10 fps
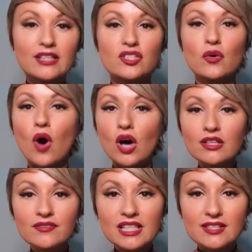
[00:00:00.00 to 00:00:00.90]
So all
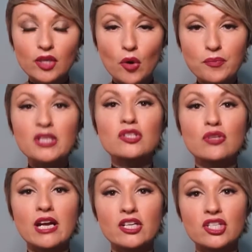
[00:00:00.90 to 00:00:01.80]
of these coping
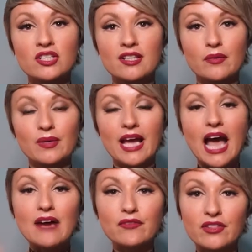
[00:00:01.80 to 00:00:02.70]
strategies that we
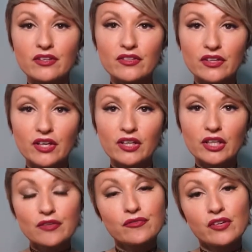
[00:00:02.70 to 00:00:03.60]
have, whether they're
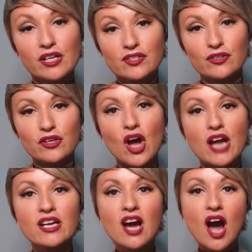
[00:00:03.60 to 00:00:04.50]
good for us or not,
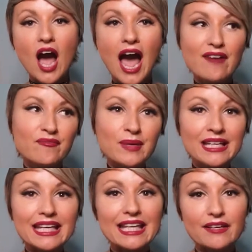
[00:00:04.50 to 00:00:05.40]
have been
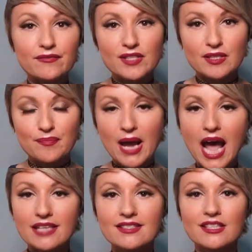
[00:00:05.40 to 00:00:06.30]
a gift in the
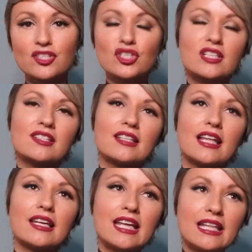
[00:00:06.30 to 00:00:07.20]
past. It's just that
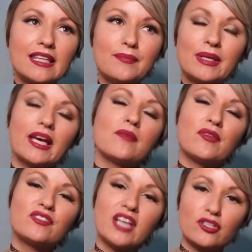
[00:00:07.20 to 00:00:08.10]
they become of
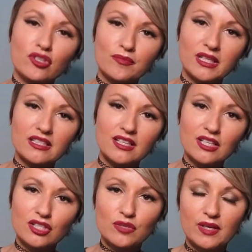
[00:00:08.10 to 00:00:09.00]
detriment
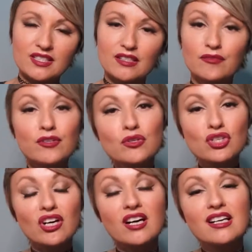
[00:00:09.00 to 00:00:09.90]
to us in the
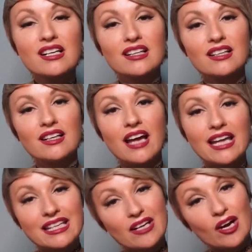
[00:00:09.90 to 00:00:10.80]
future and
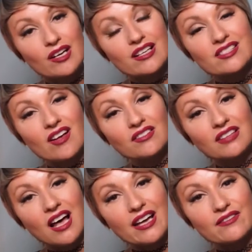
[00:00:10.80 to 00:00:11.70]
in our adult
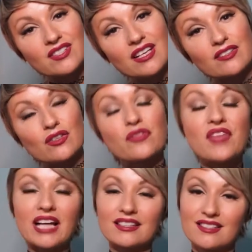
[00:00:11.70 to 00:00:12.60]
lives. And so
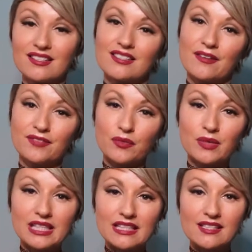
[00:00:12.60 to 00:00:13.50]
that's the stuff that we
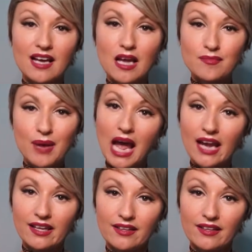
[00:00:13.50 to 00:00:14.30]
need to unpack.